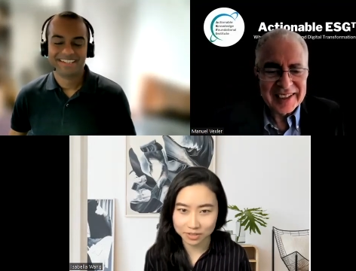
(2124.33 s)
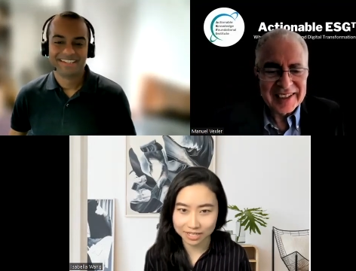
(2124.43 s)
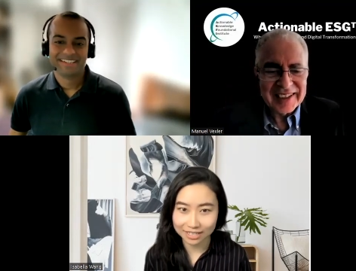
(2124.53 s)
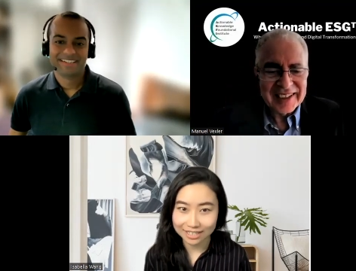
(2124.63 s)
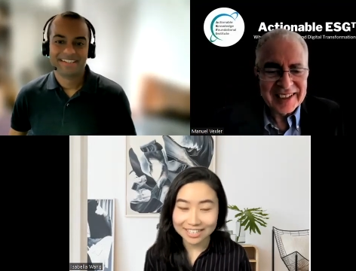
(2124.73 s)

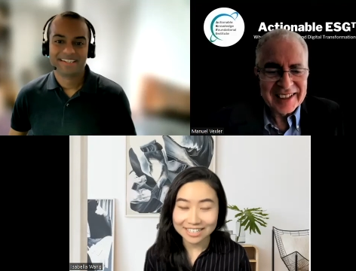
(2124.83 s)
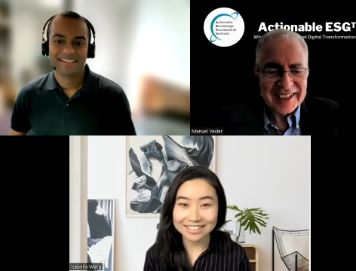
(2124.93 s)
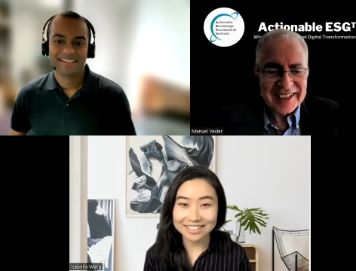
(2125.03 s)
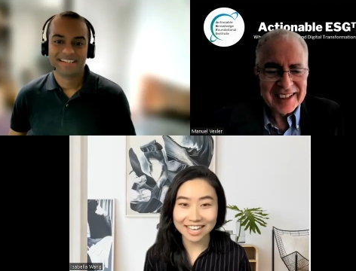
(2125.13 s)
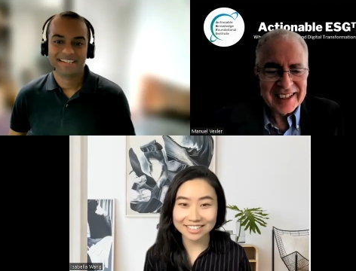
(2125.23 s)

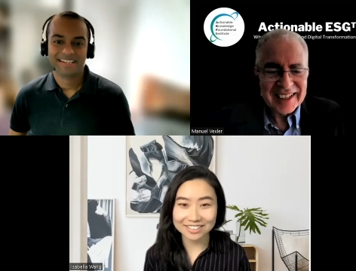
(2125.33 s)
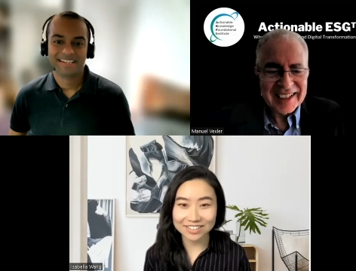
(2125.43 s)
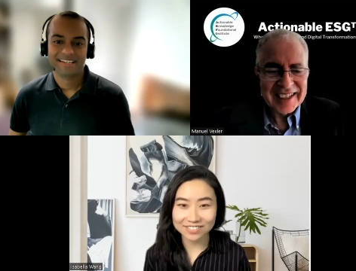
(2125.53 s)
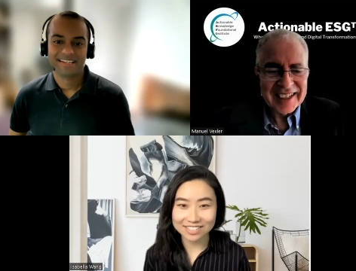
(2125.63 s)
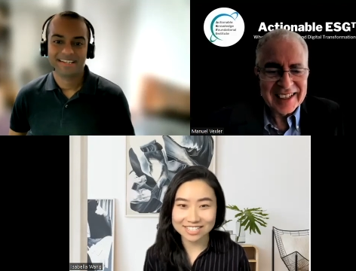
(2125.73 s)
Speaker 1: I
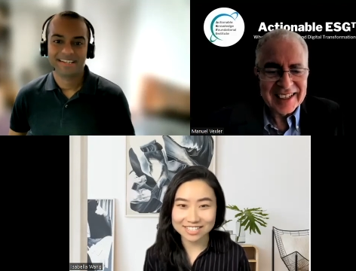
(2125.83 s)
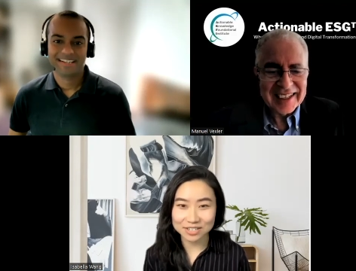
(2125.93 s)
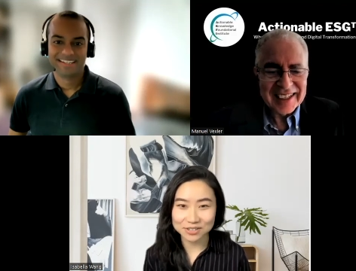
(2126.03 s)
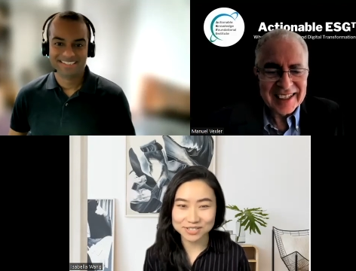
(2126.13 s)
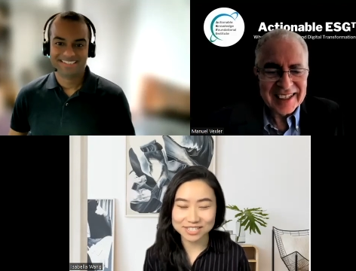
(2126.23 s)
love this
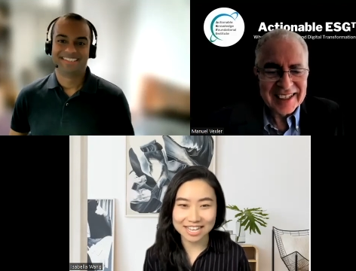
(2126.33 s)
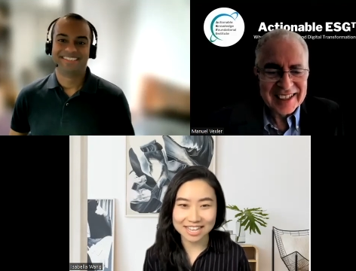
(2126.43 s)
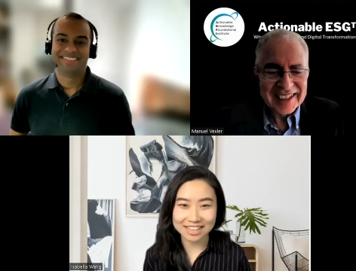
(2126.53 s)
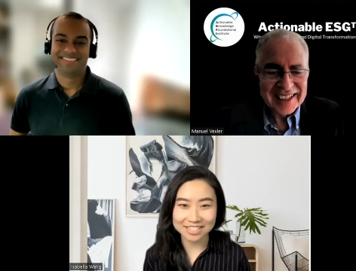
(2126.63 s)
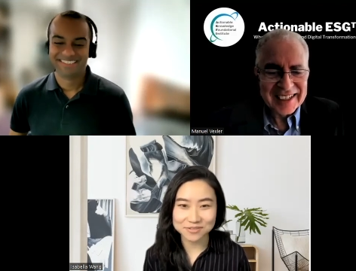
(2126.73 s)
note,
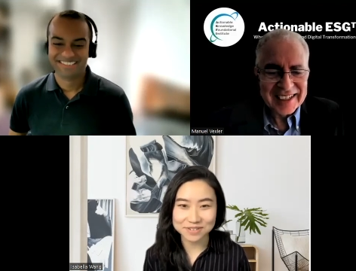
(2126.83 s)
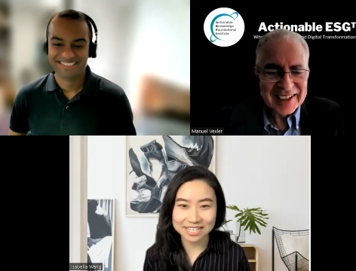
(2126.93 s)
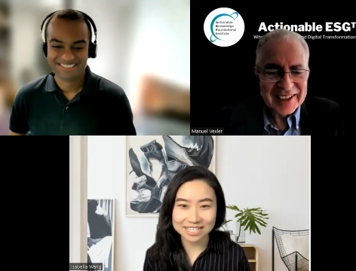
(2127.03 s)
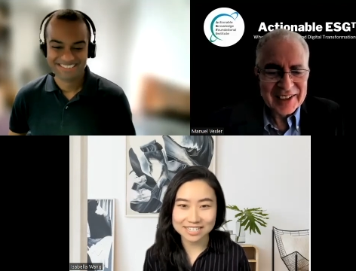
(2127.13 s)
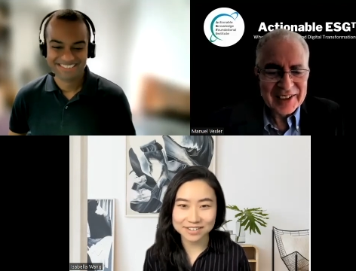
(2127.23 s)
and uh, we
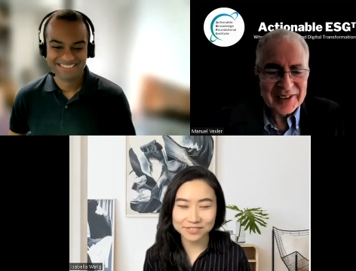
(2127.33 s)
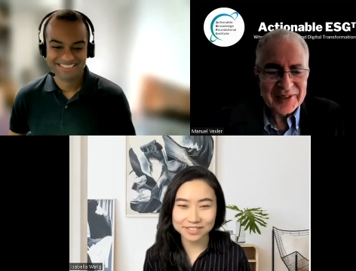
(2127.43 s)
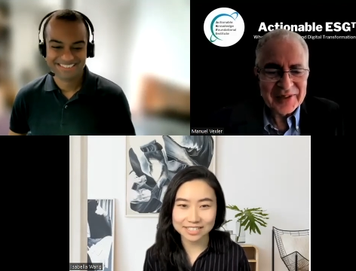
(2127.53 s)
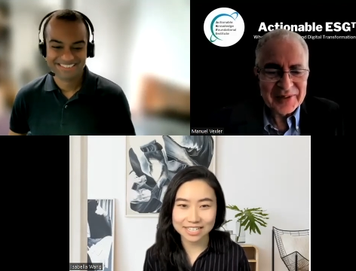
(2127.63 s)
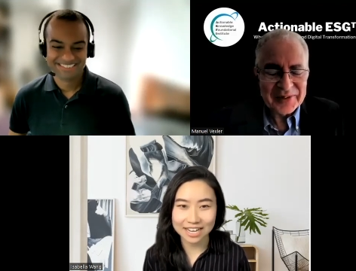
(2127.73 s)
can
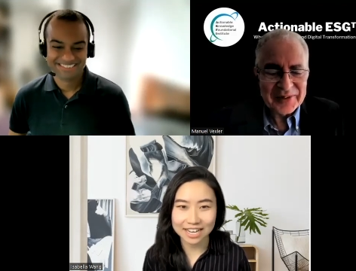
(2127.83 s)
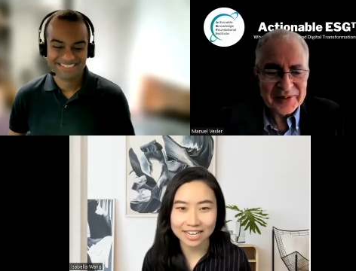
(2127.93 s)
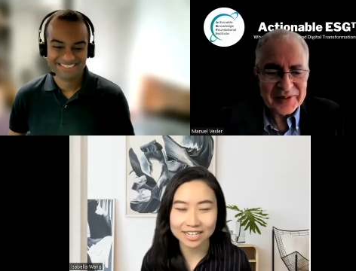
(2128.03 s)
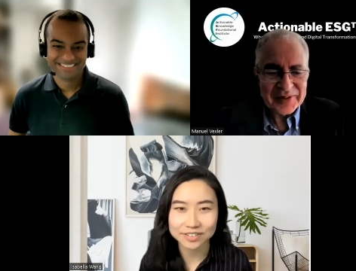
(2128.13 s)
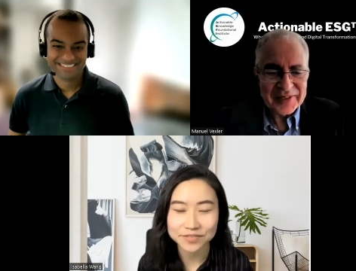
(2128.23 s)
definitely
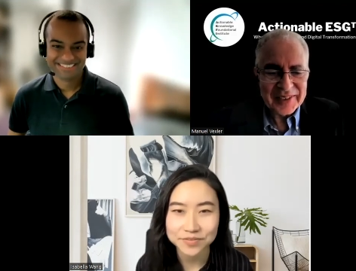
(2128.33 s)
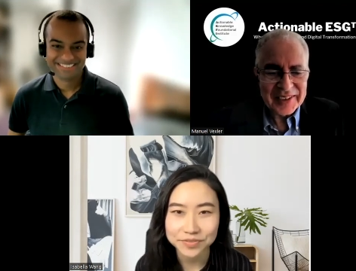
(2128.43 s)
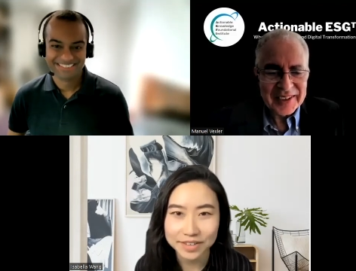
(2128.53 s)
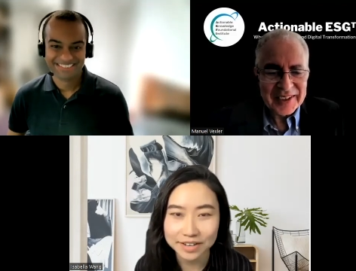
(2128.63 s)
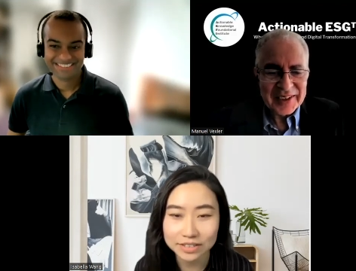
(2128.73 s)
um,
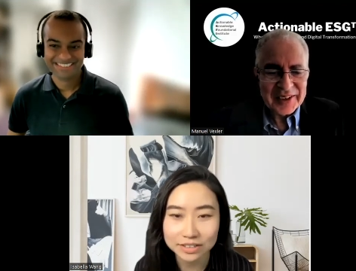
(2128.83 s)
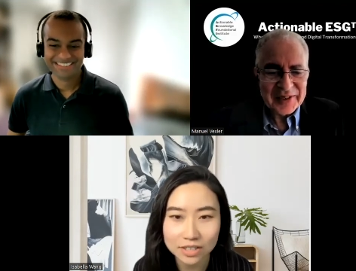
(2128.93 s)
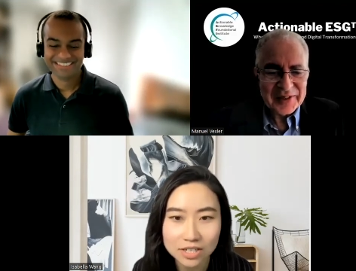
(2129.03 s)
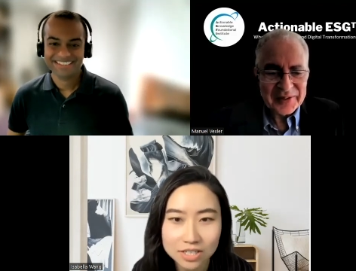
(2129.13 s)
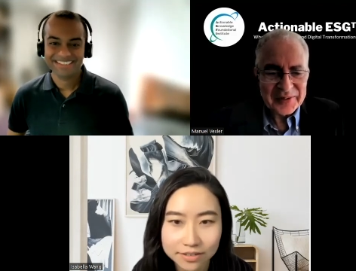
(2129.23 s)
have a
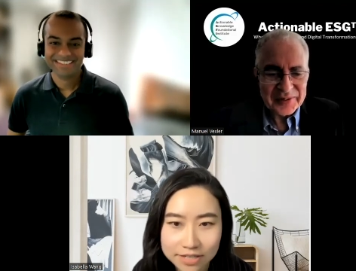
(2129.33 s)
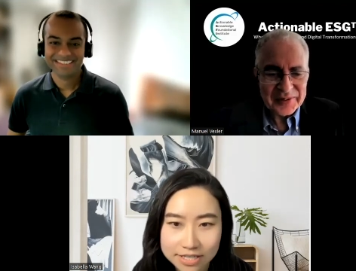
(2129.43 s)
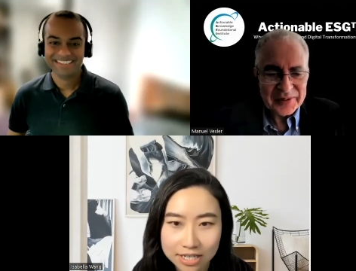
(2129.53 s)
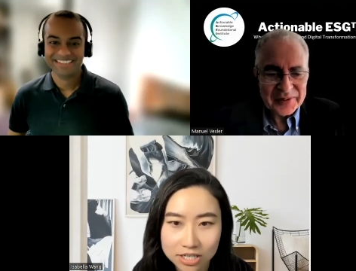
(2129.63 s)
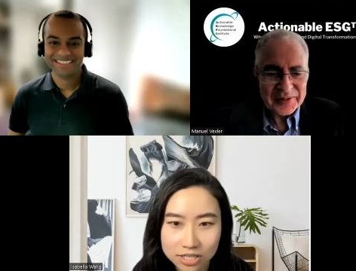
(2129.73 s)
long
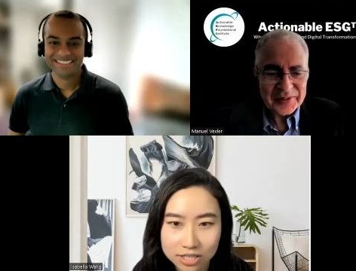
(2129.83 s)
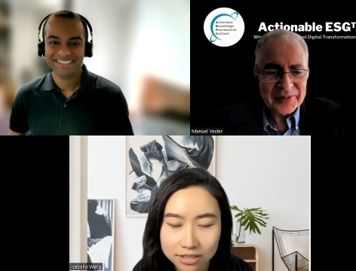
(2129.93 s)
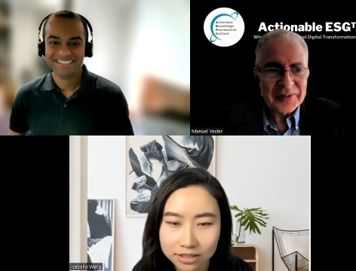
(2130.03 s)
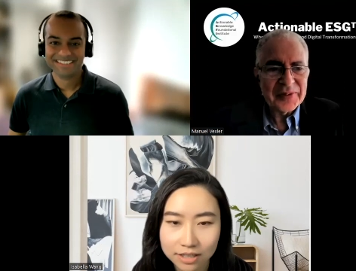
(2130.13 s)
conversation.